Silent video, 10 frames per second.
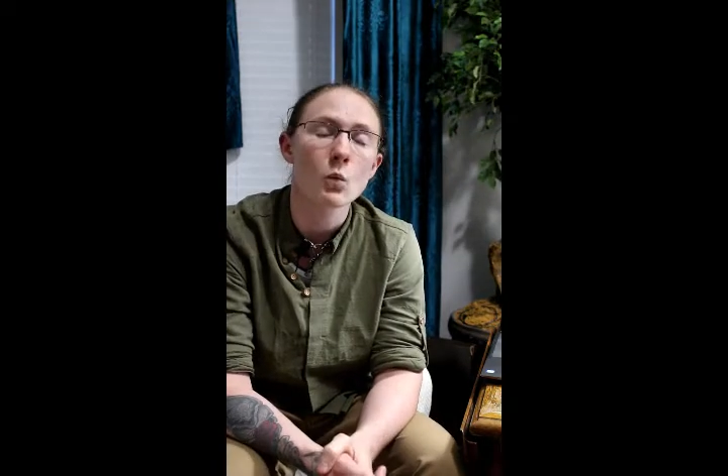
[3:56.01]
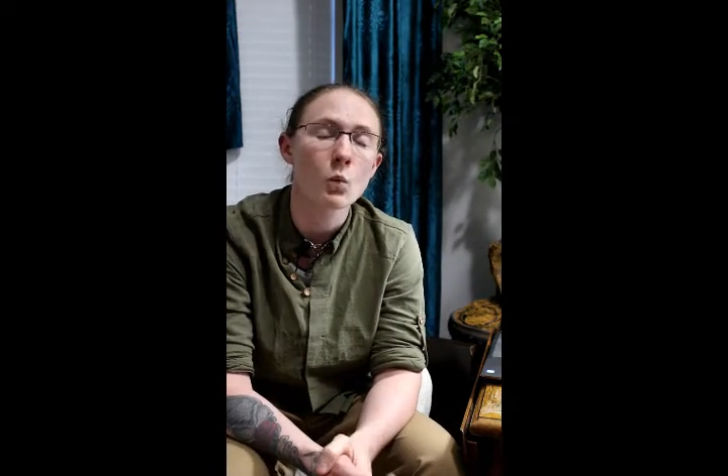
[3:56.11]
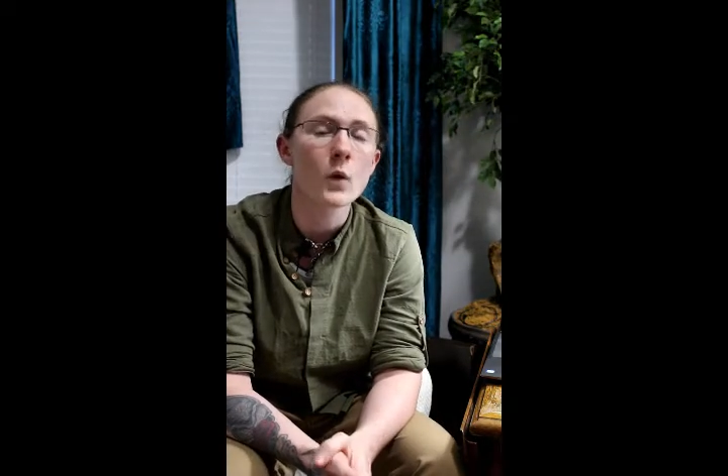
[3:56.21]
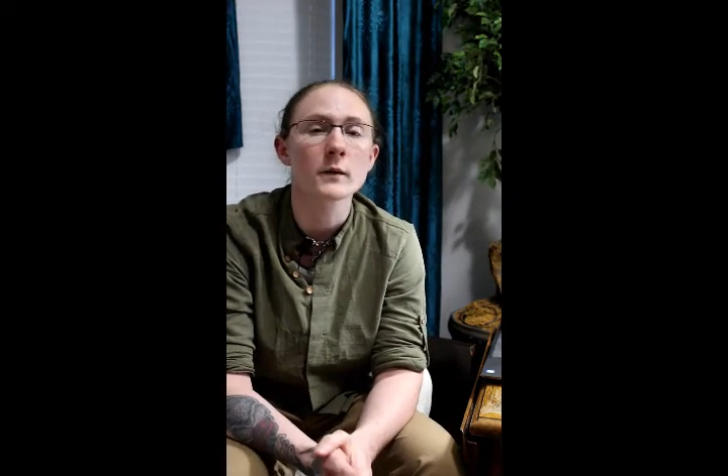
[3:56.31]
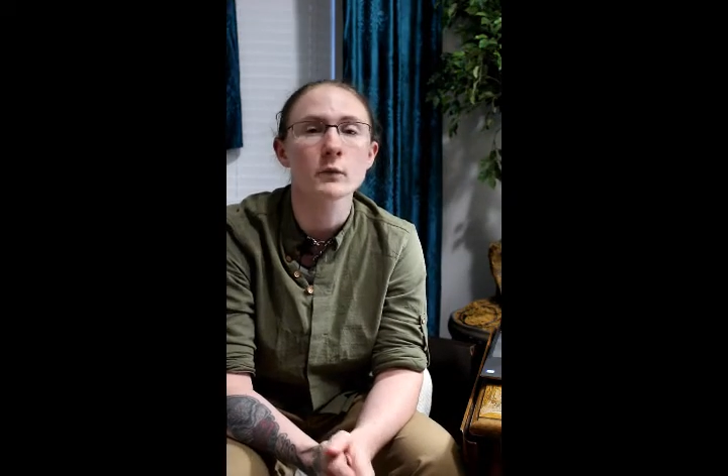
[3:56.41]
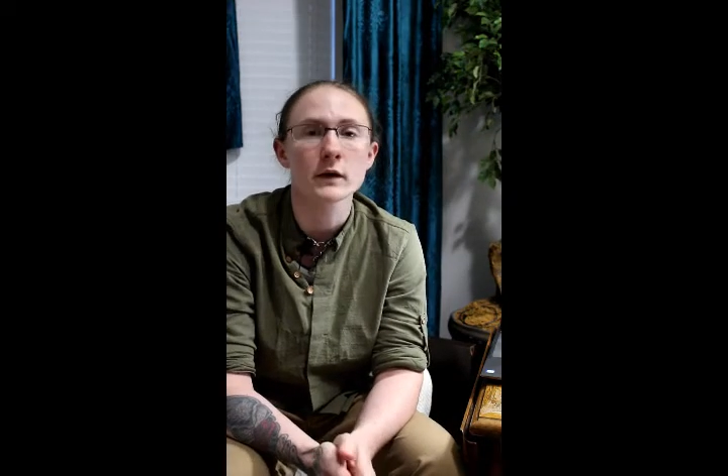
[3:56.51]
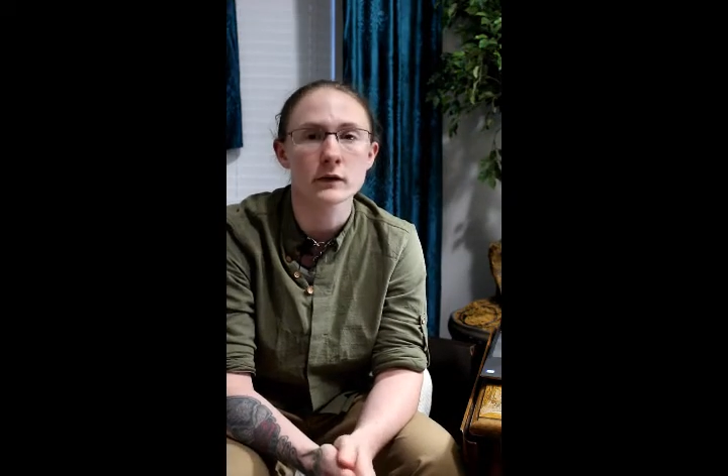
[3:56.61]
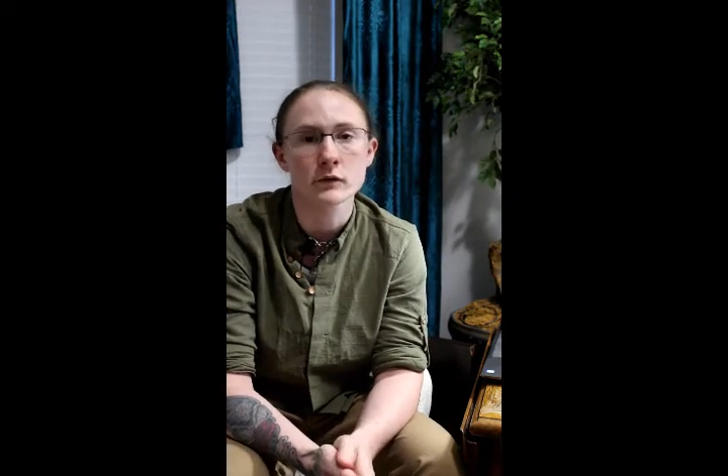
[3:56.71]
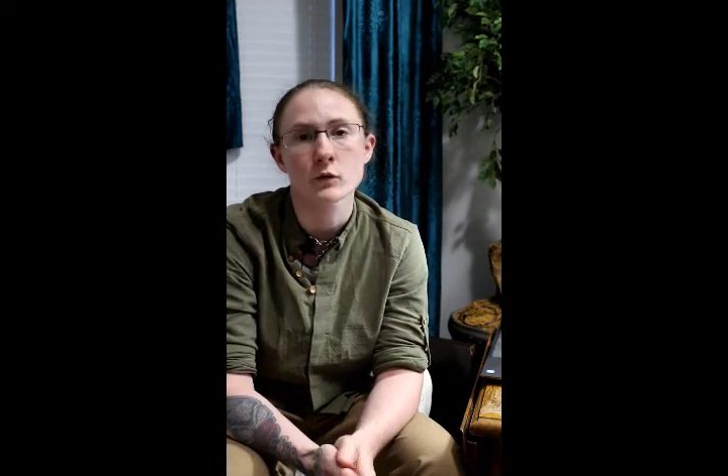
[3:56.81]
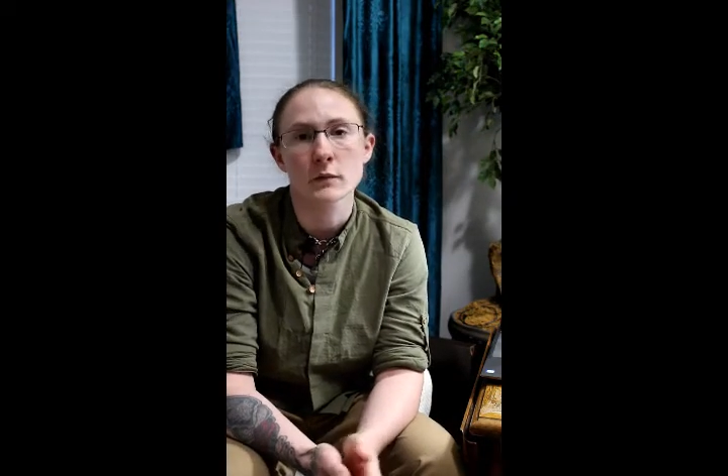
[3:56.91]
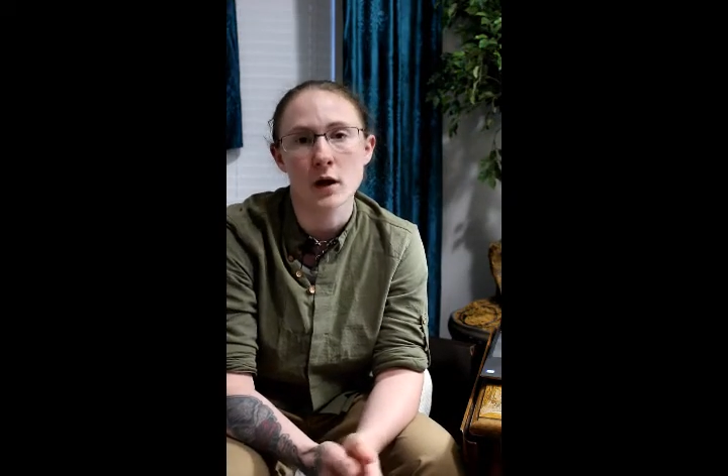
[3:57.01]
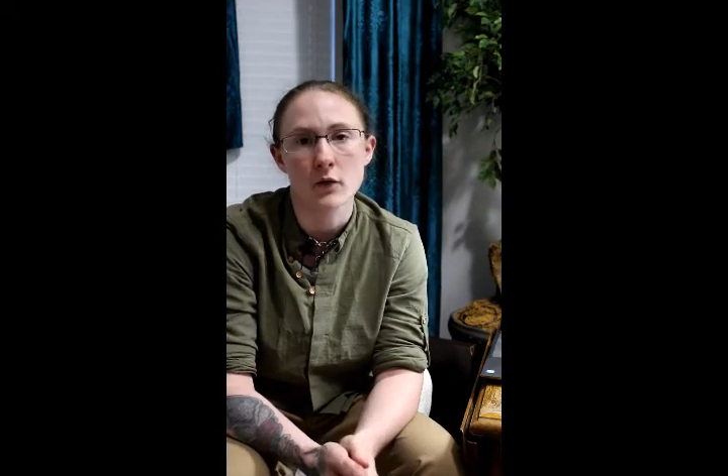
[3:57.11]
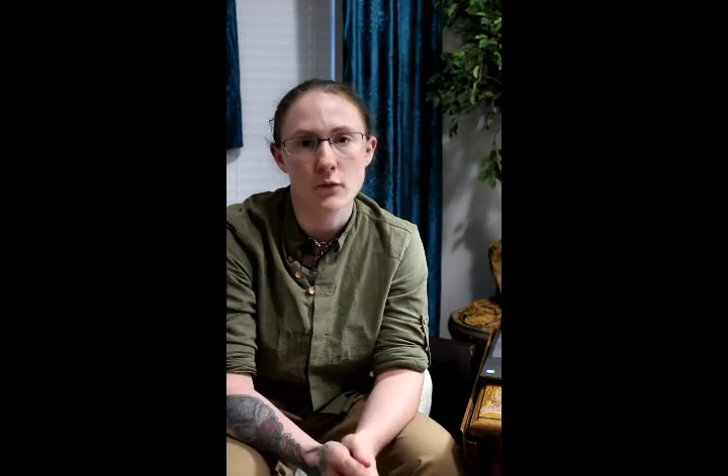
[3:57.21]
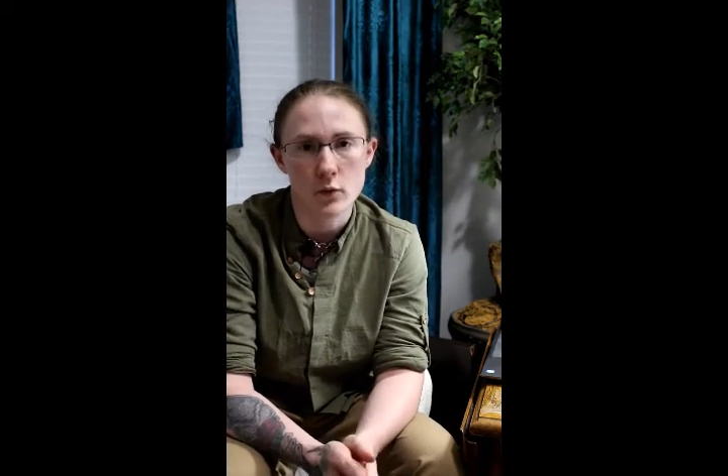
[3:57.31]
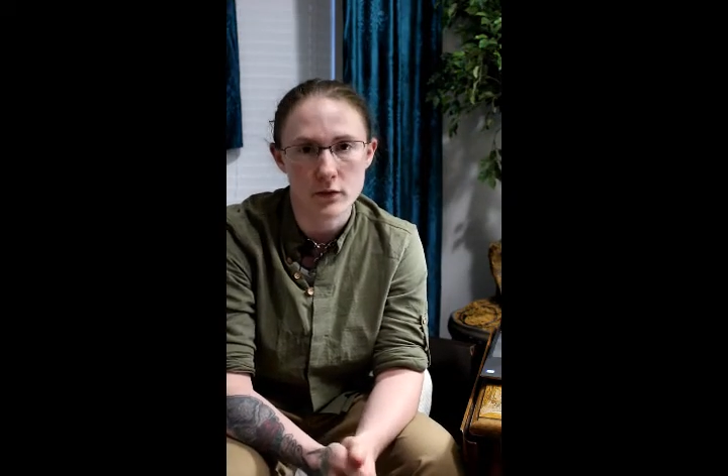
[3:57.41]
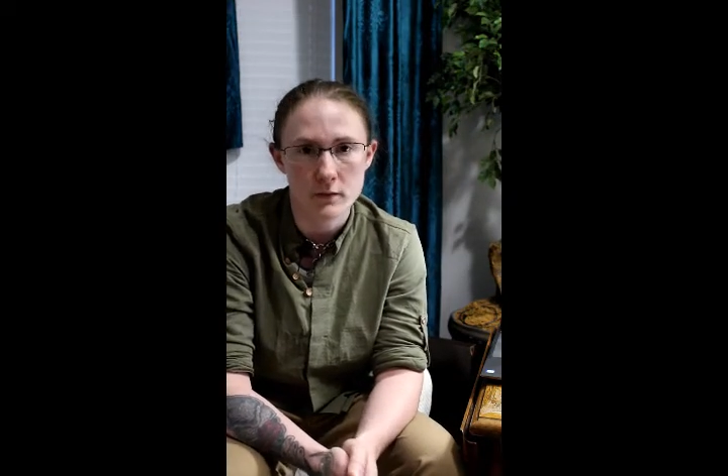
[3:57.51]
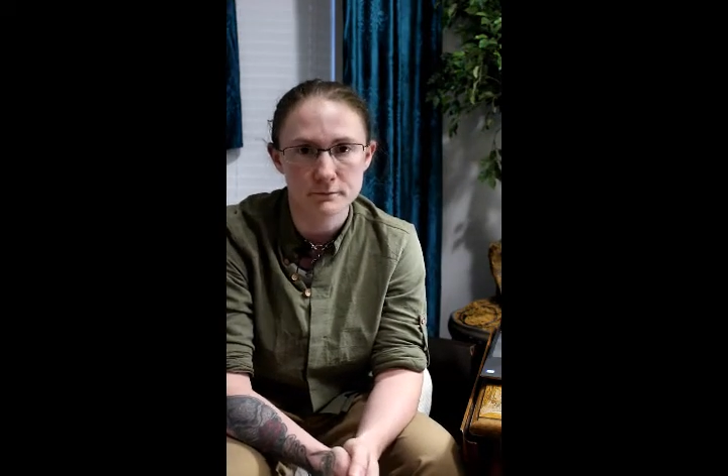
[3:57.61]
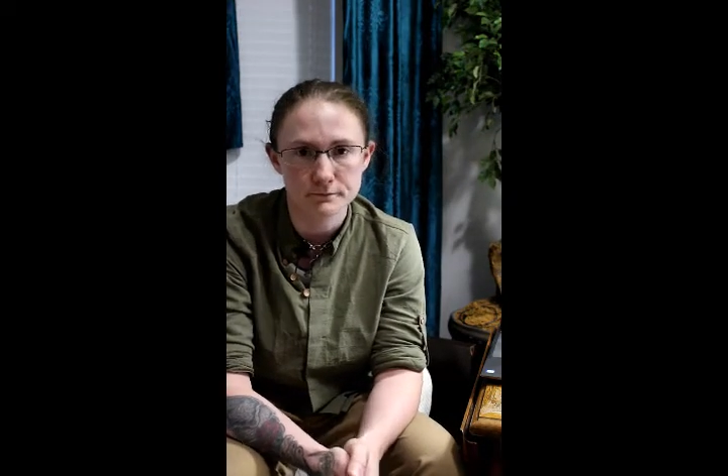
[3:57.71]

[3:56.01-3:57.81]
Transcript: when we assume care for them.